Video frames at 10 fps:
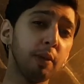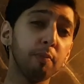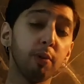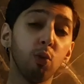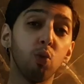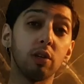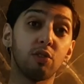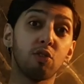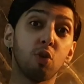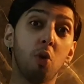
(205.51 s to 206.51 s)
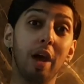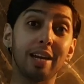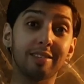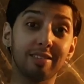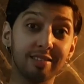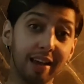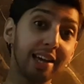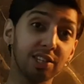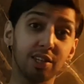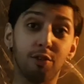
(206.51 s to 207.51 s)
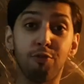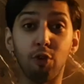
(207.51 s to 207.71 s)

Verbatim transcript: people were so excited